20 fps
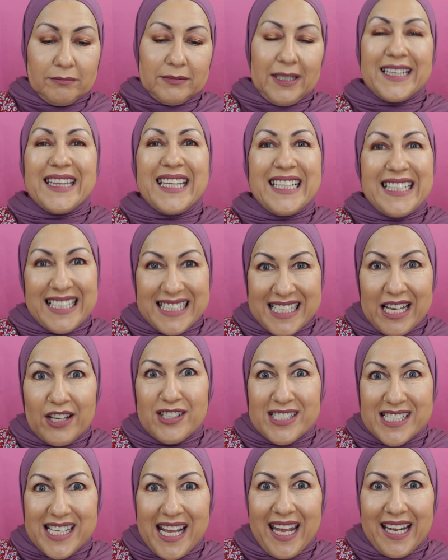I think that's how
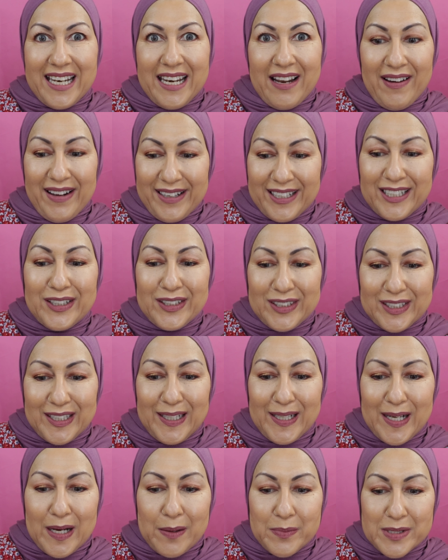you say it now. I looked
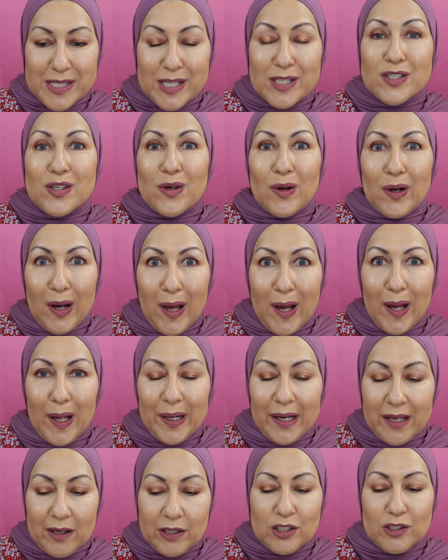it up. It says
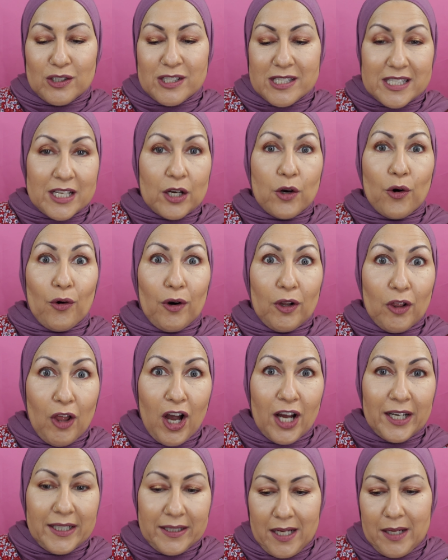Jolan. I used to say
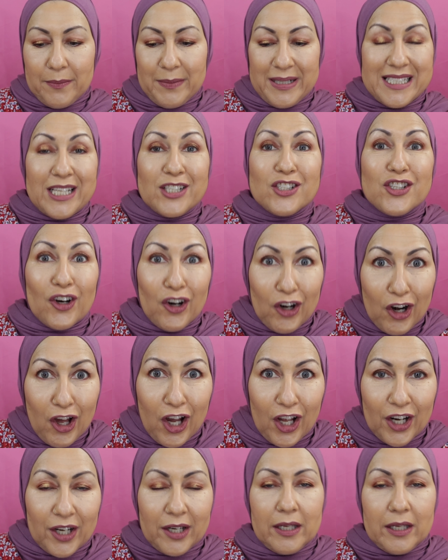Gorlan, but I say Jolan.